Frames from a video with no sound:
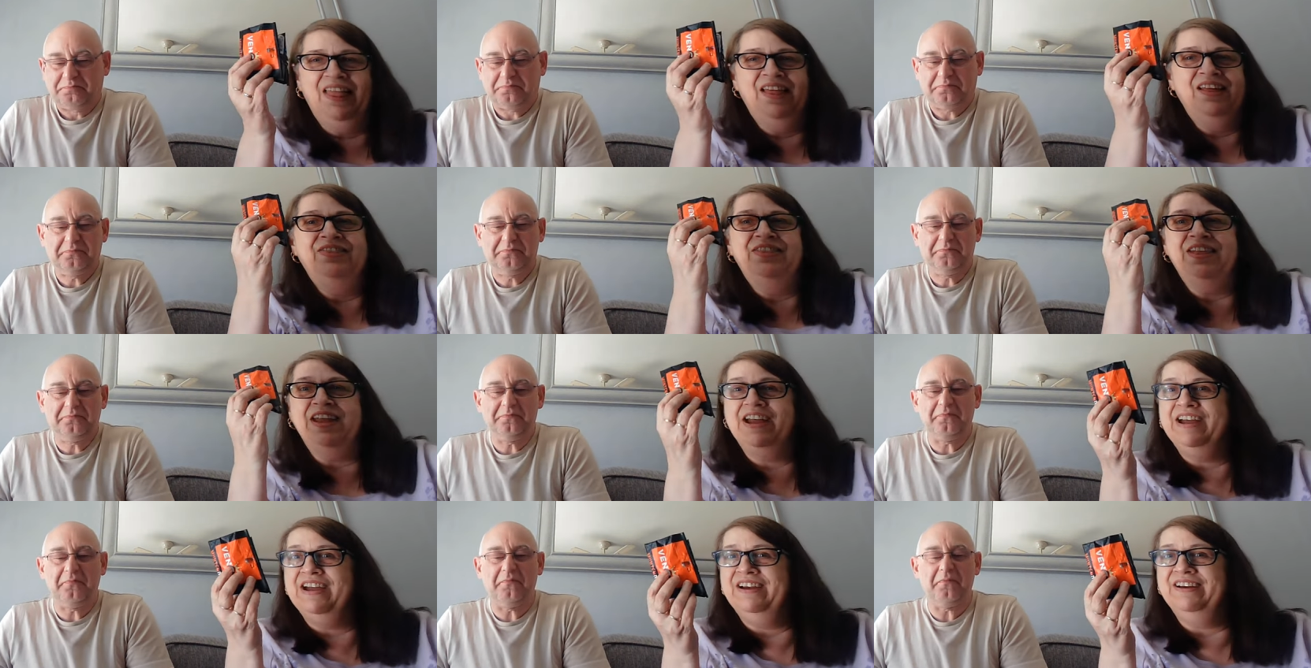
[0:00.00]

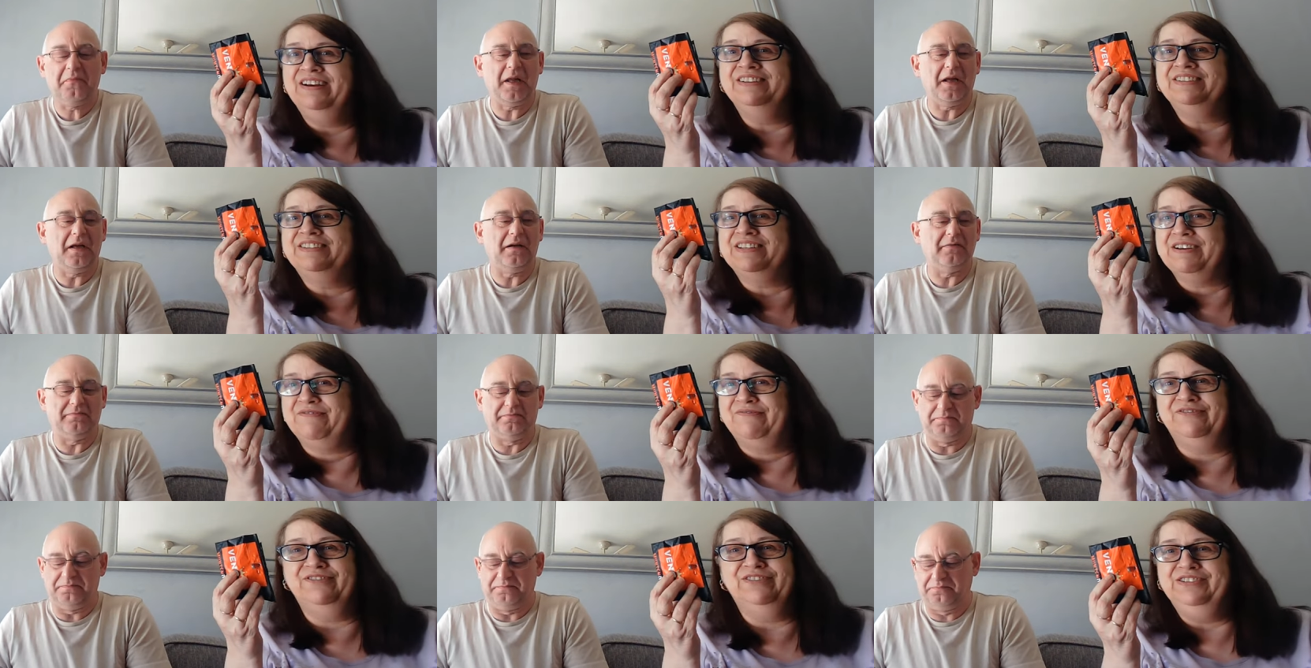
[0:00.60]
Speaker 1: there,
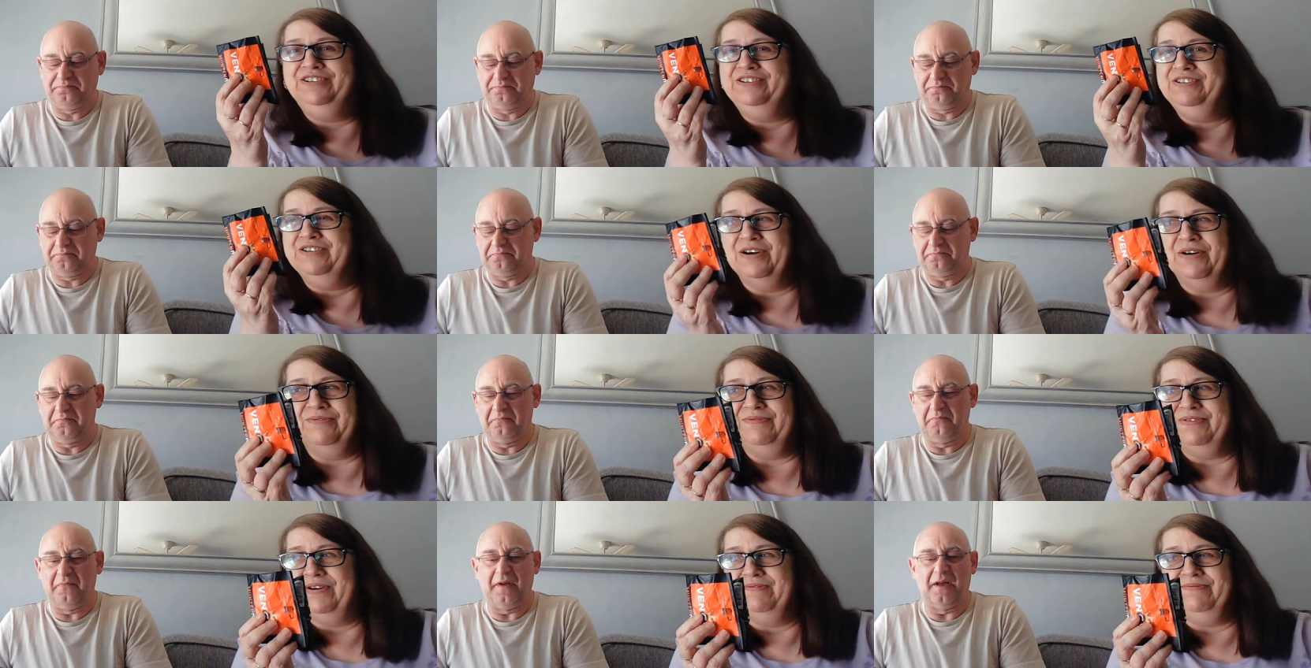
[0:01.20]
definitely no,
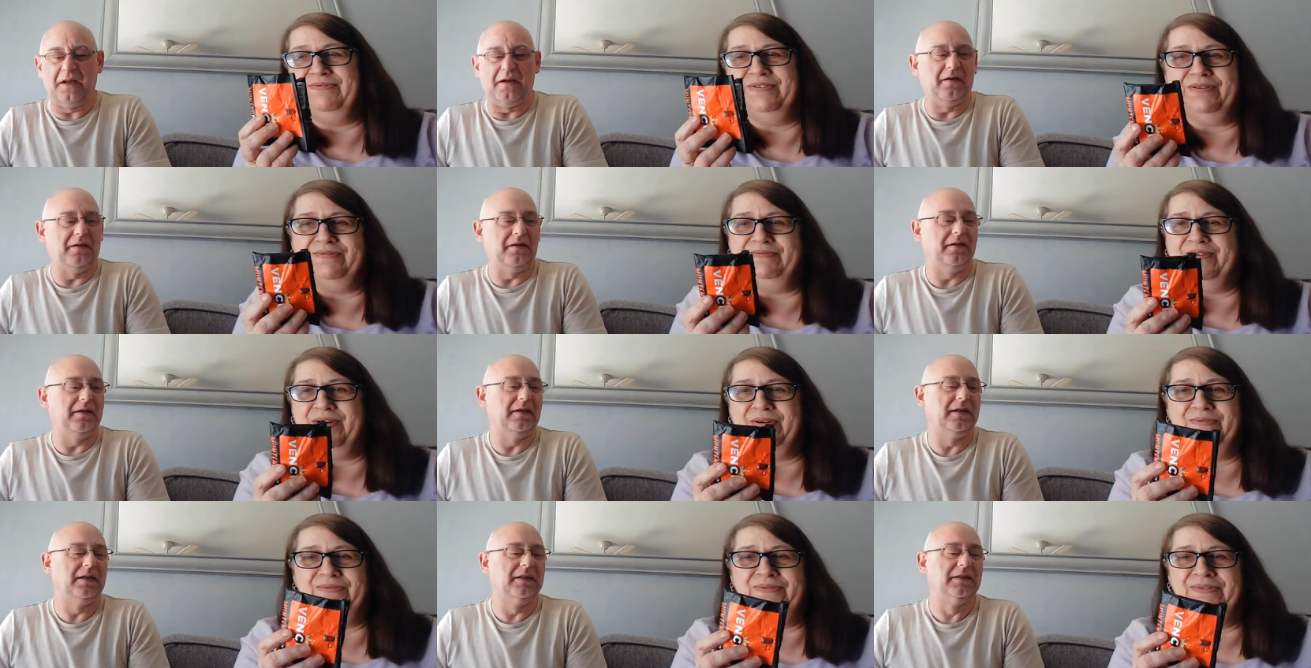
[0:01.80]
no, no, no.
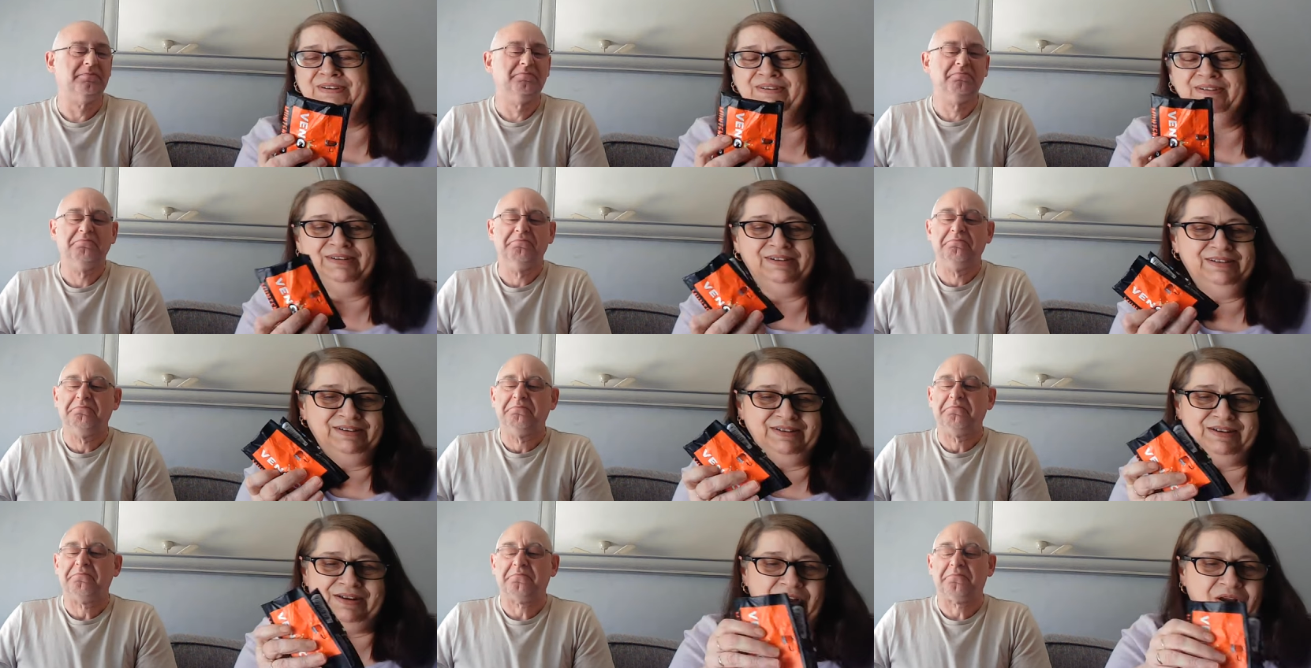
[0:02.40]

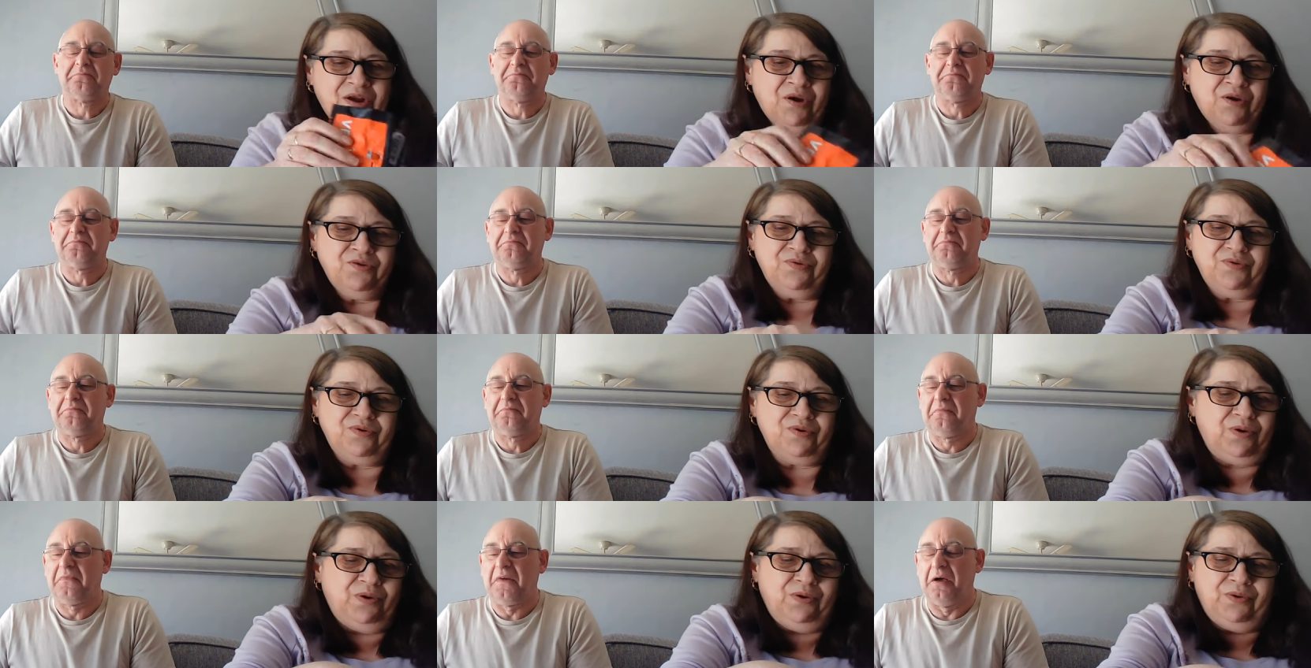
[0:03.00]

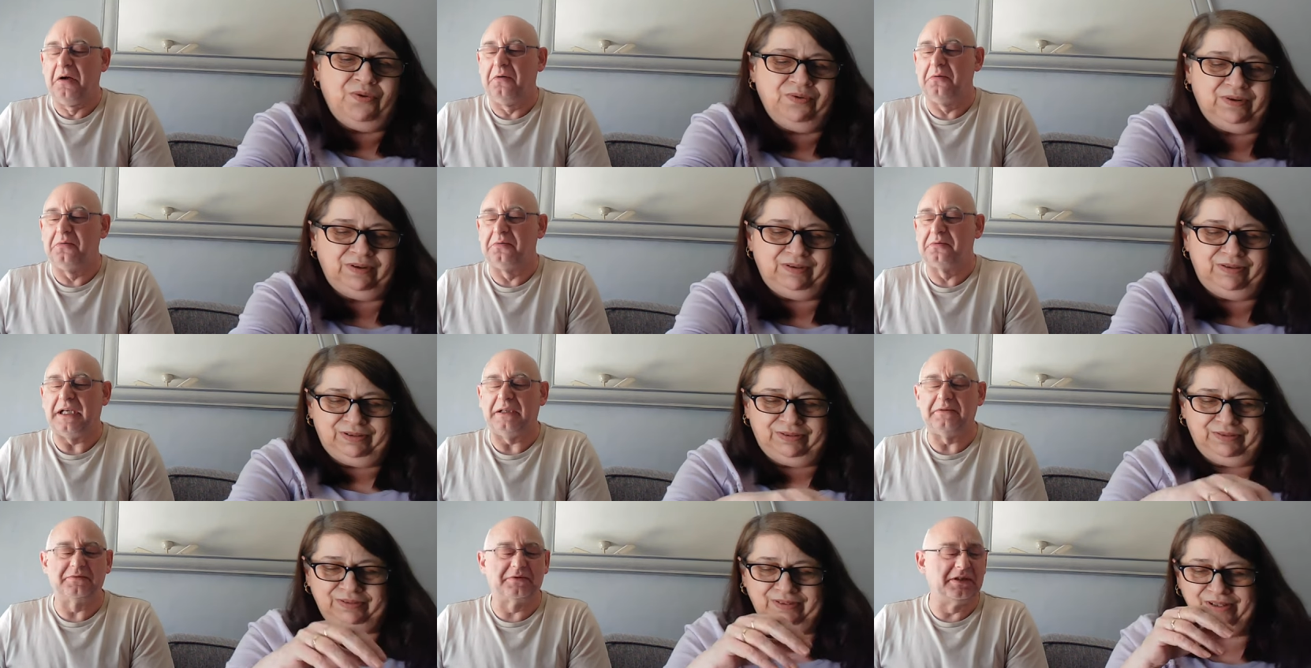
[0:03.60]
oh, that
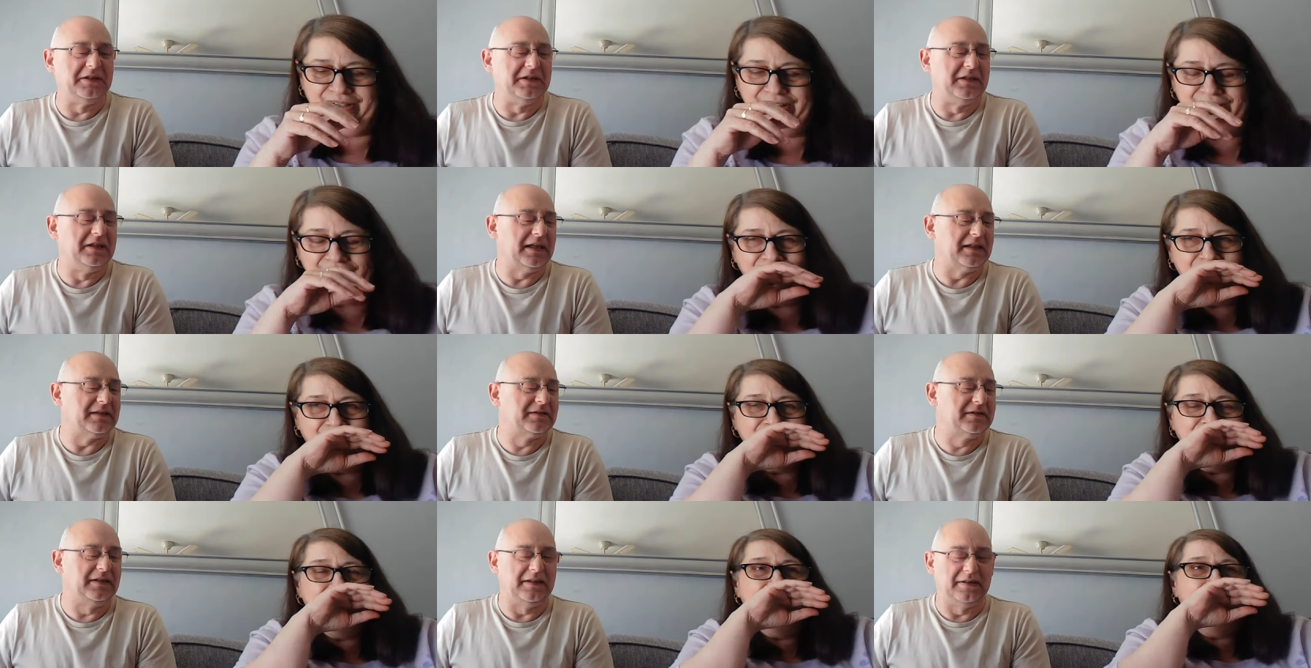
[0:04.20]
was the
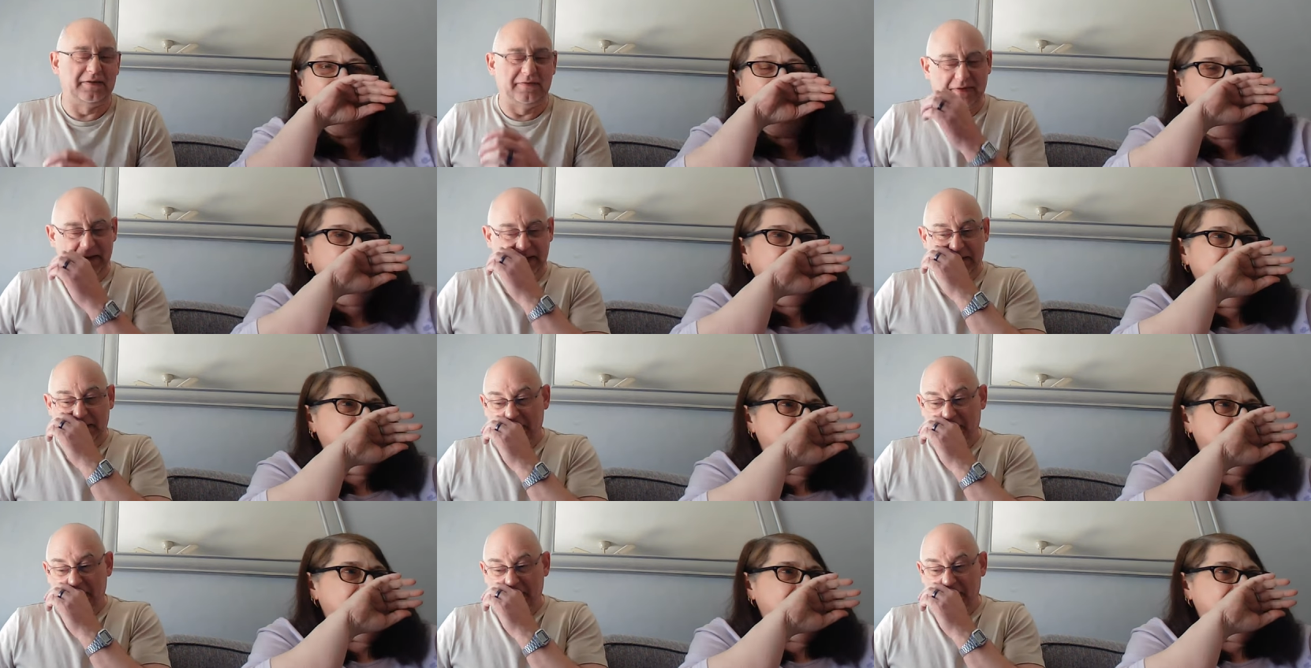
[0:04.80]
Speaker 2: nastiest thing.